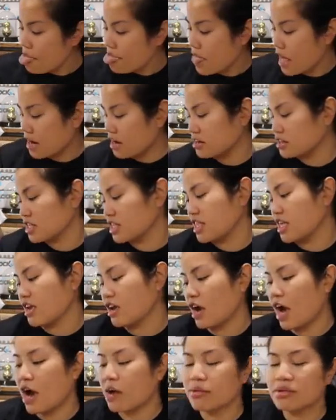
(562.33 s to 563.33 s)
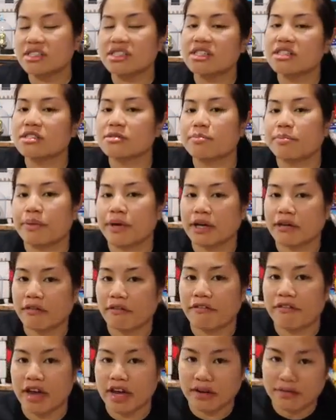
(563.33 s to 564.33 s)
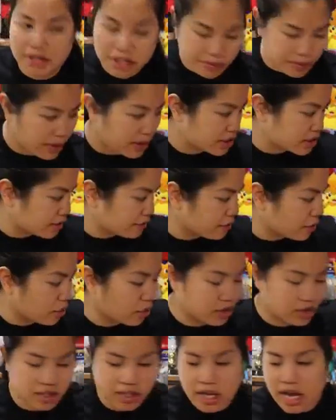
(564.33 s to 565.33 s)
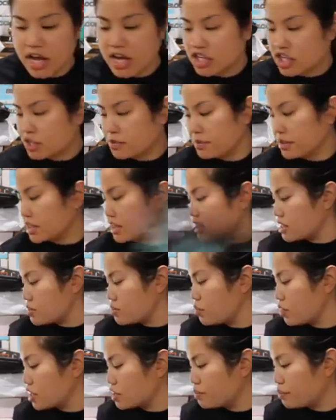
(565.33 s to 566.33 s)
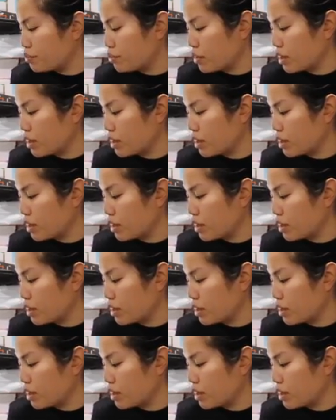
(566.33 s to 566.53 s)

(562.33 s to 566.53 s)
Now, here's the thing. I wasn't as big of a fan of this box, of course, just because it was,